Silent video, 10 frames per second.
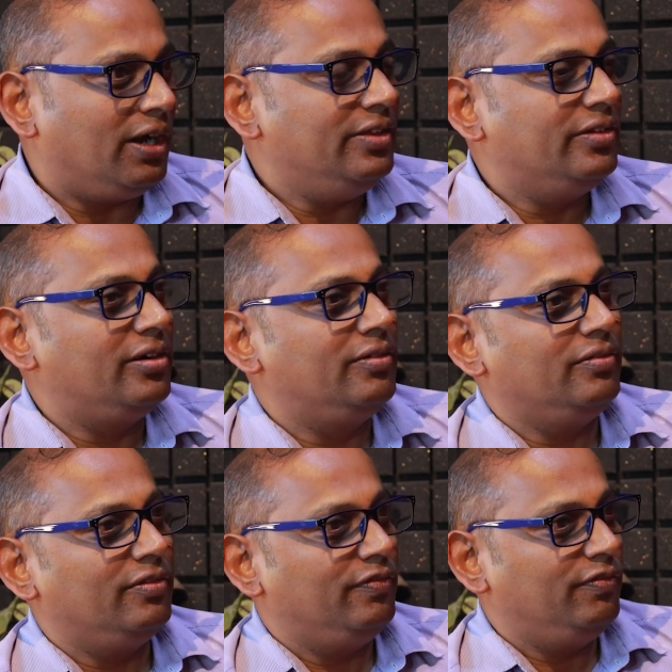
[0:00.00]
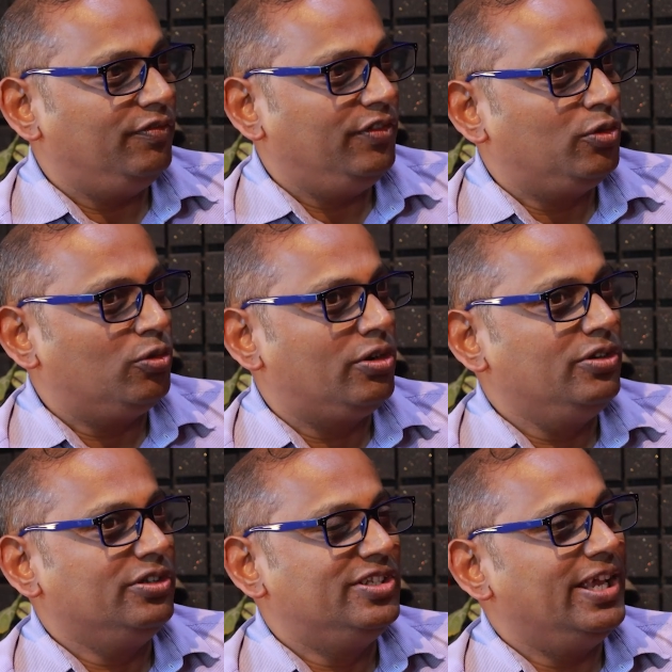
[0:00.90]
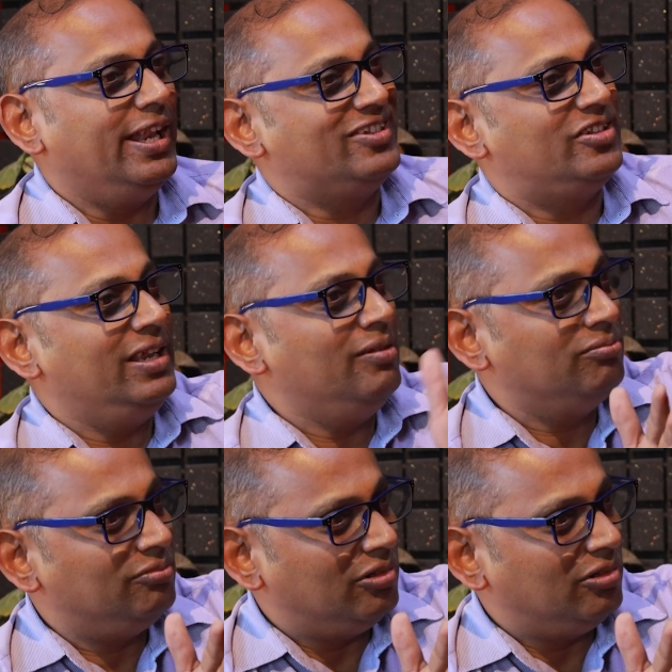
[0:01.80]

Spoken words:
Either we could see an extreme